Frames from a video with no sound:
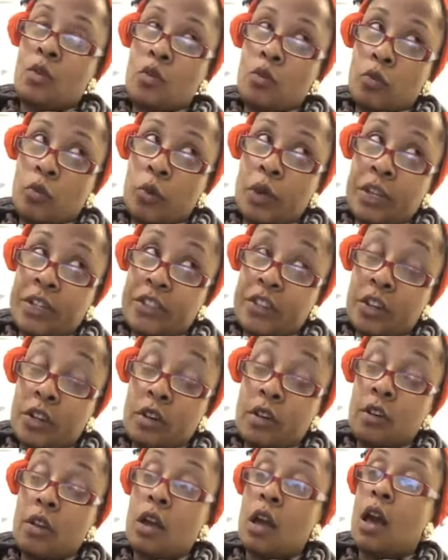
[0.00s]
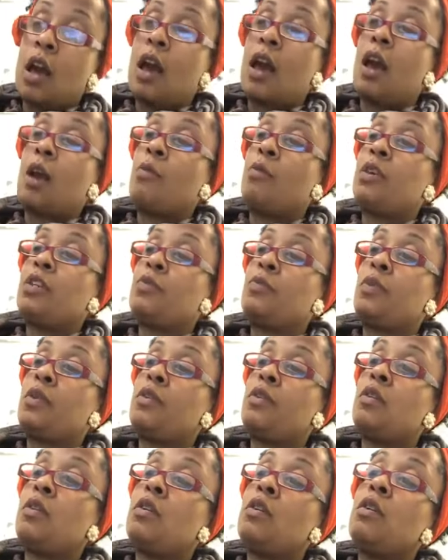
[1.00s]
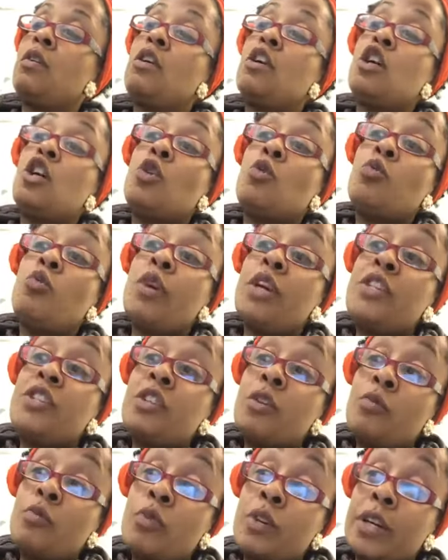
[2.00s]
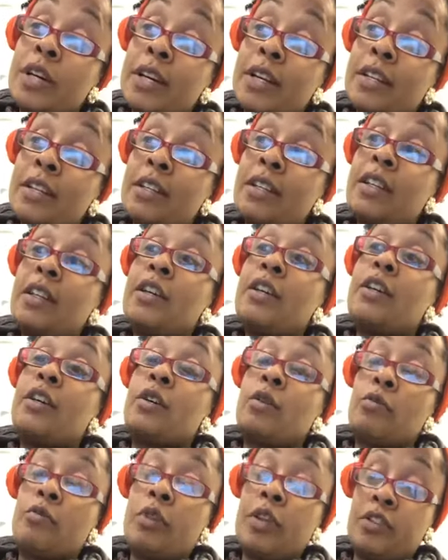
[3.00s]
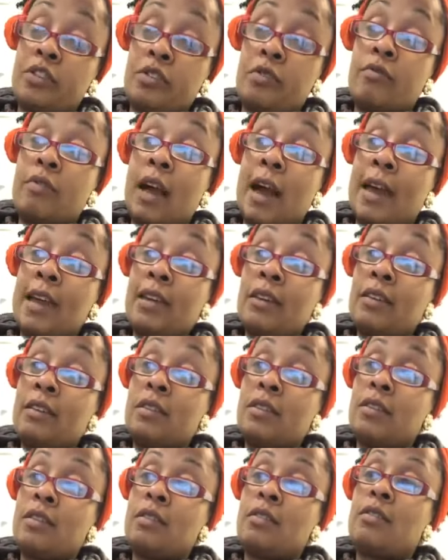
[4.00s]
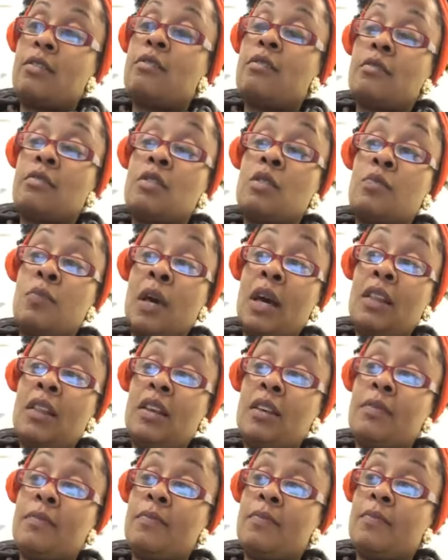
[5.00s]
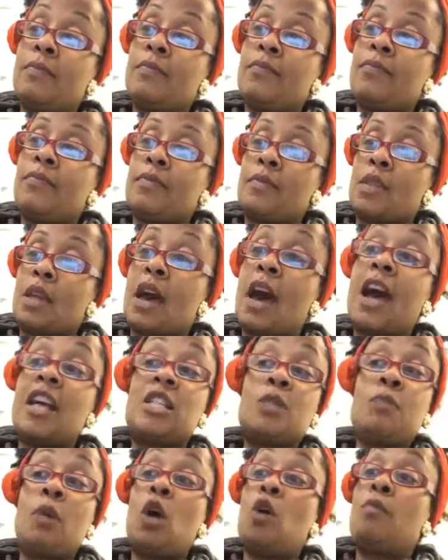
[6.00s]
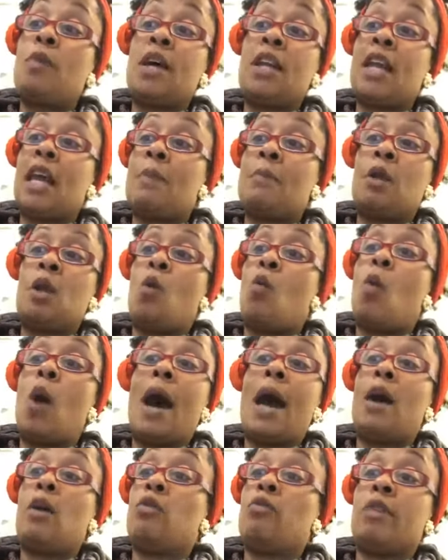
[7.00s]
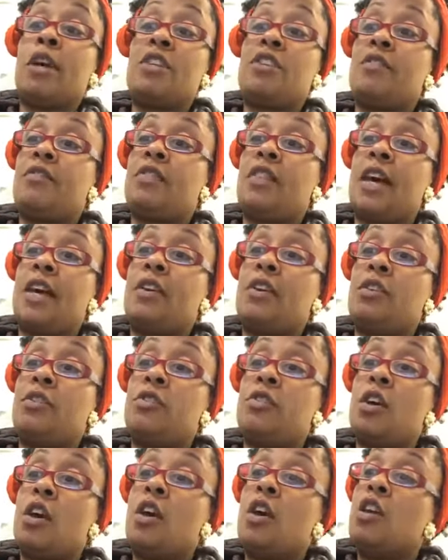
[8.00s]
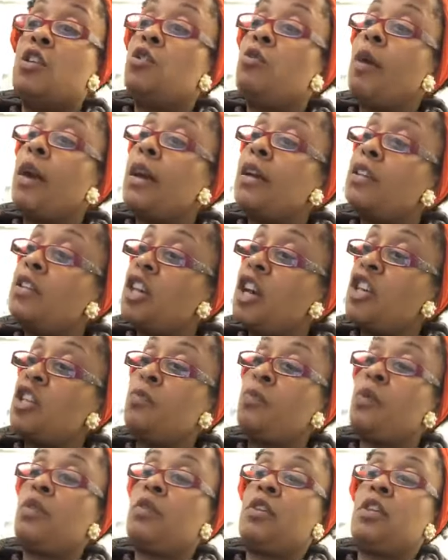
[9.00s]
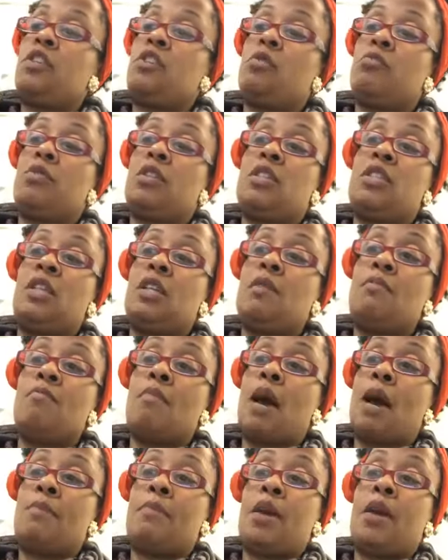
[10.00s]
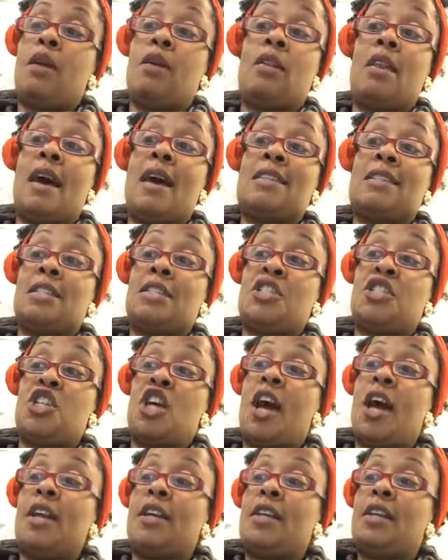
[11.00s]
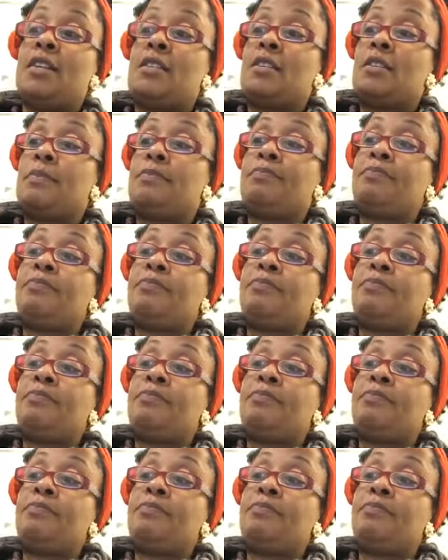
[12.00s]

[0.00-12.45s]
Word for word: "Richard," I whispered. "Richard what?" "Richard Wright." "Spell it." I spelled my name in a wild rush of letters, trying desperately to redeem my paralyzing shyness.